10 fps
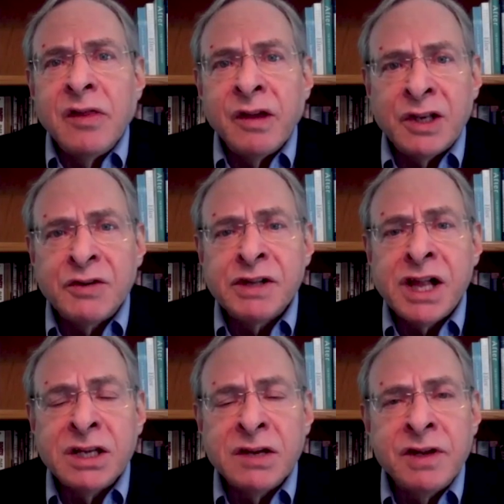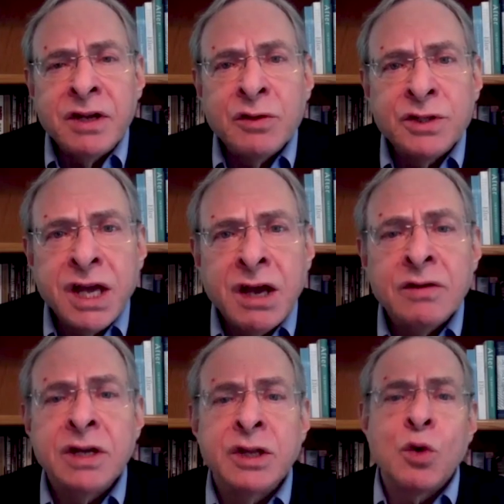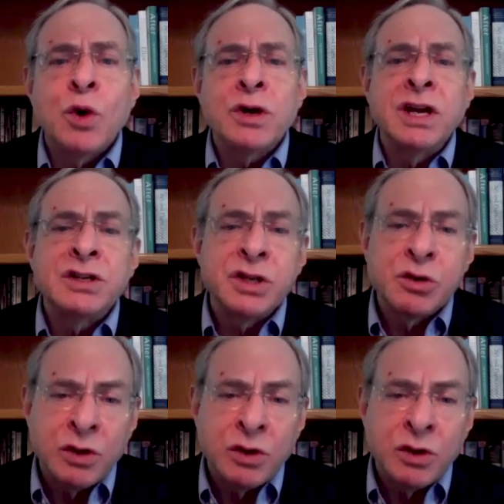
The electrical mm-hmm. activity goes down and the coordination